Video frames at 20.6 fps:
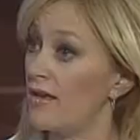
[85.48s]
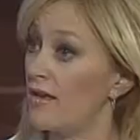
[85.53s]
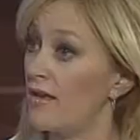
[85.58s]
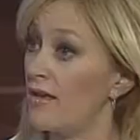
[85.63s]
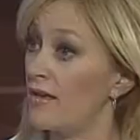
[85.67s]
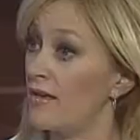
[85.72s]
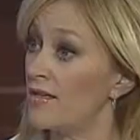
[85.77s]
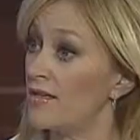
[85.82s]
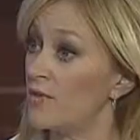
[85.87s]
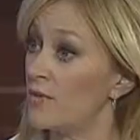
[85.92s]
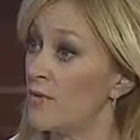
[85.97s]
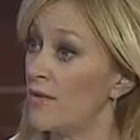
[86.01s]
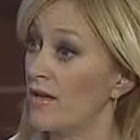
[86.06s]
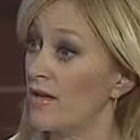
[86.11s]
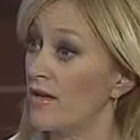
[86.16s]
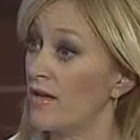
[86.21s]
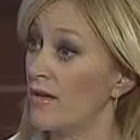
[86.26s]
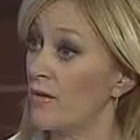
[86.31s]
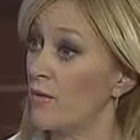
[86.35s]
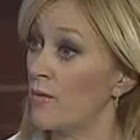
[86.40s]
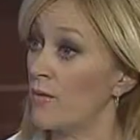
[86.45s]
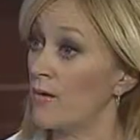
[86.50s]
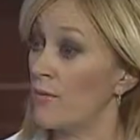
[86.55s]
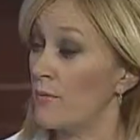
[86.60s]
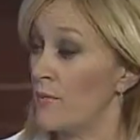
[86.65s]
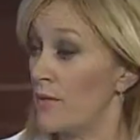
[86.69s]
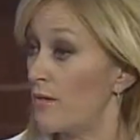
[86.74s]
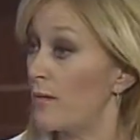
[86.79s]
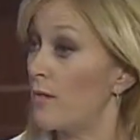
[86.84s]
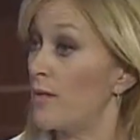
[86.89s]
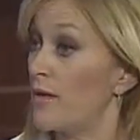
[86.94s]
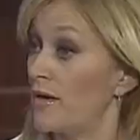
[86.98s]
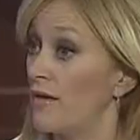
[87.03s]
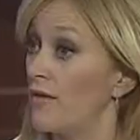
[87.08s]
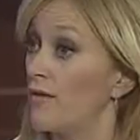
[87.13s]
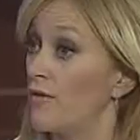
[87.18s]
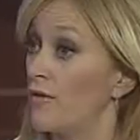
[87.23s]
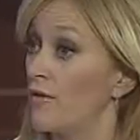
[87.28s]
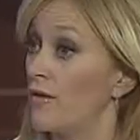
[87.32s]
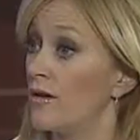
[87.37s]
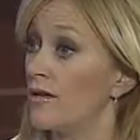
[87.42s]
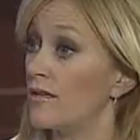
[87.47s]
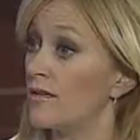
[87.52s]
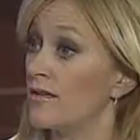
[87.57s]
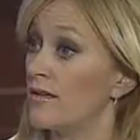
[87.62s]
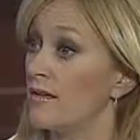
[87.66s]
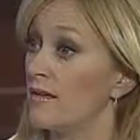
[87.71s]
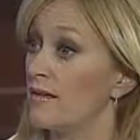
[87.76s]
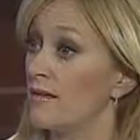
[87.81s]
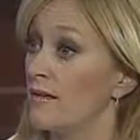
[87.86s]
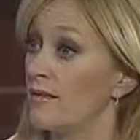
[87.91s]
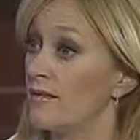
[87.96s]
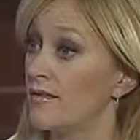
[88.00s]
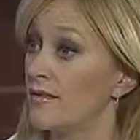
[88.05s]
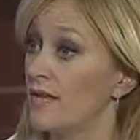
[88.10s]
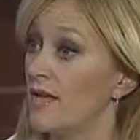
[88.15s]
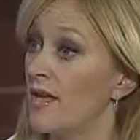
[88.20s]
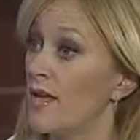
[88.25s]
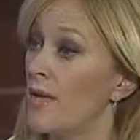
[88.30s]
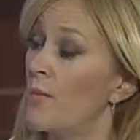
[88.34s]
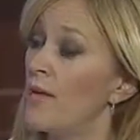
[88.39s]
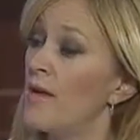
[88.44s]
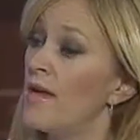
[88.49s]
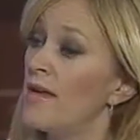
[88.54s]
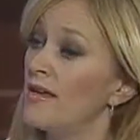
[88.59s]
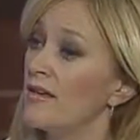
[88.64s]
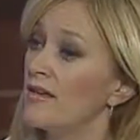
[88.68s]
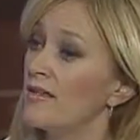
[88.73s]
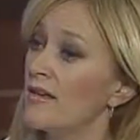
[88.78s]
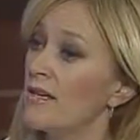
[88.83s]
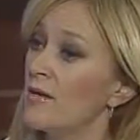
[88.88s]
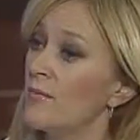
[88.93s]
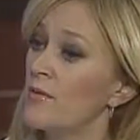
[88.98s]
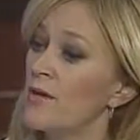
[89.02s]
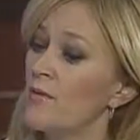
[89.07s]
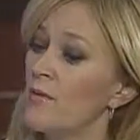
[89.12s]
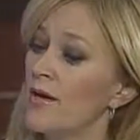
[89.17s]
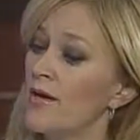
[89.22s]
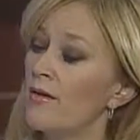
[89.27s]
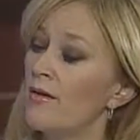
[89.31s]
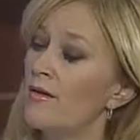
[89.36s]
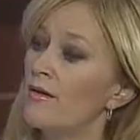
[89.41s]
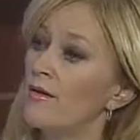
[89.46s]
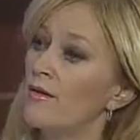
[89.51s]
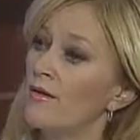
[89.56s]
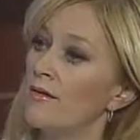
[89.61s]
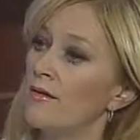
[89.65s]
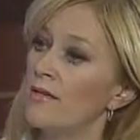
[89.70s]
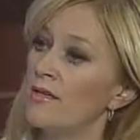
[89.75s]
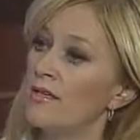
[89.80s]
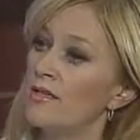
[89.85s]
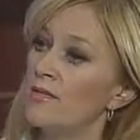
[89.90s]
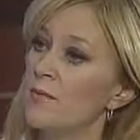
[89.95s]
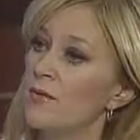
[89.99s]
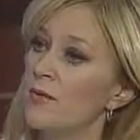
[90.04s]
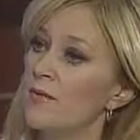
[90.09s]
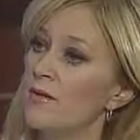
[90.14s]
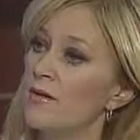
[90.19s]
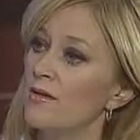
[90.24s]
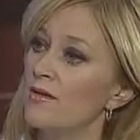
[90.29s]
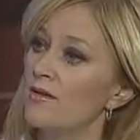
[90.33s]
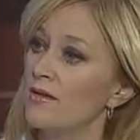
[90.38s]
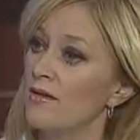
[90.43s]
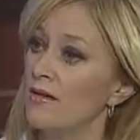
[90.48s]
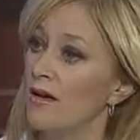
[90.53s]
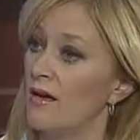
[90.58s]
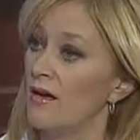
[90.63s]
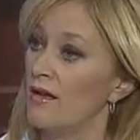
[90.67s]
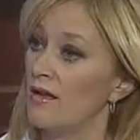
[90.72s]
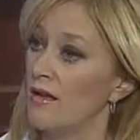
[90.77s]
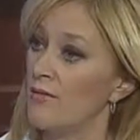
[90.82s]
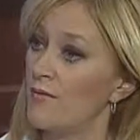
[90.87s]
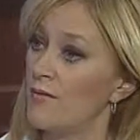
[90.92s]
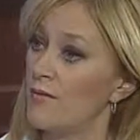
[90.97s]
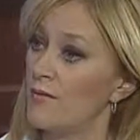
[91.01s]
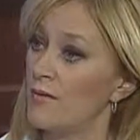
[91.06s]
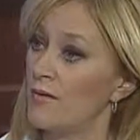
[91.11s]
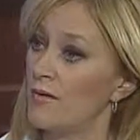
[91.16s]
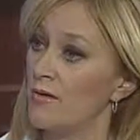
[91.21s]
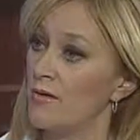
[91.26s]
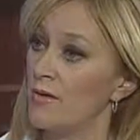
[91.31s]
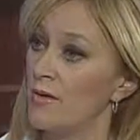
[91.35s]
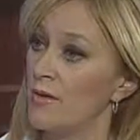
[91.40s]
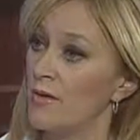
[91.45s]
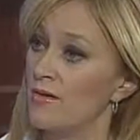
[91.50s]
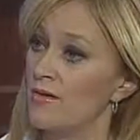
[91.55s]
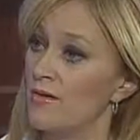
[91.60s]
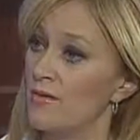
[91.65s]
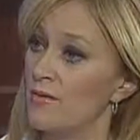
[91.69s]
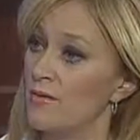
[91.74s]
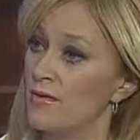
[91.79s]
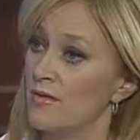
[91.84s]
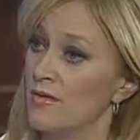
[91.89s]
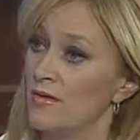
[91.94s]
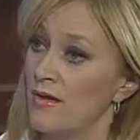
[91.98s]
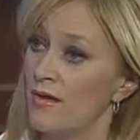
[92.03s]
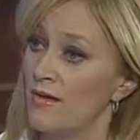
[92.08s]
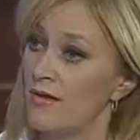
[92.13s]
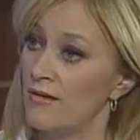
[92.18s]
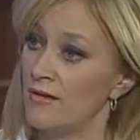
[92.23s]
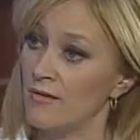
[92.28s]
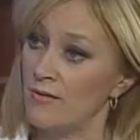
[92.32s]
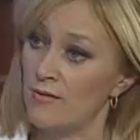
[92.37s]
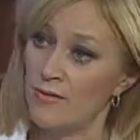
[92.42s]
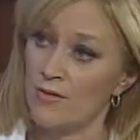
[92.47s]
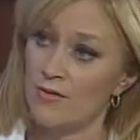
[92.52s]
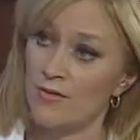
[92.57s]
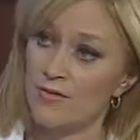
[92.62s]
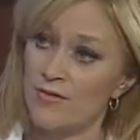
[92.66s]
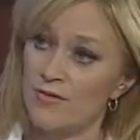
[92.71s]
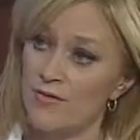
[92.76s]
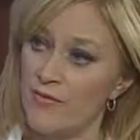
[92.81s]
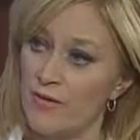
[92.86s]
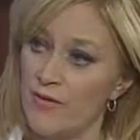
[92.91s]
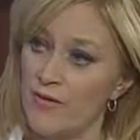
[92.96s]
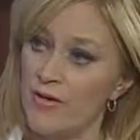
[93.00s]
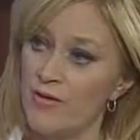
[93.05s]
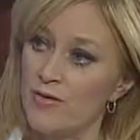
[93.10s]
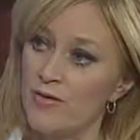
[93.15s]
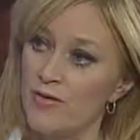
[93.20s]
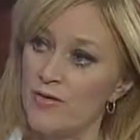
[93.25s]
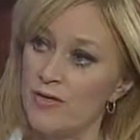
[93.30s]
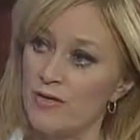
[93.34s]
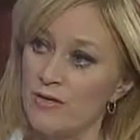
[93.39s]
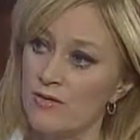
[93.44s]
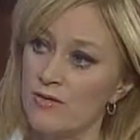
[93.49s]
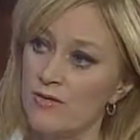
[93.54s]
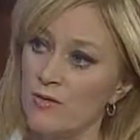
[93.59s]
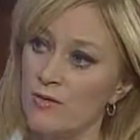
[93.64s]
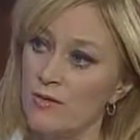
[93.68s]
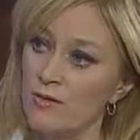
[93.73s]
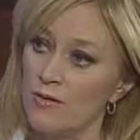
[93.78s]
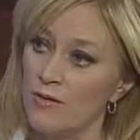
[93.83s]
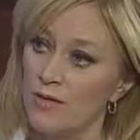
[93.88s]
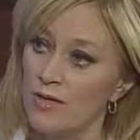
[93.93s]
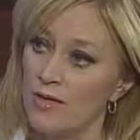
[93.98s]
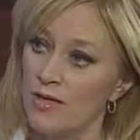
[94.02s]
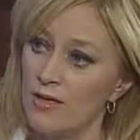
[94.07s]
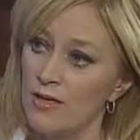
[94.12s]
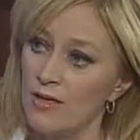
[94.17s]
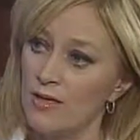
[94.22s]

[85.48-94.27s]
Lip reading: and it's bringing in quite a bit of money for us, and that's going to help. Now tell me about the experience that 9/11 taught you, because I heard it's a very interesting story.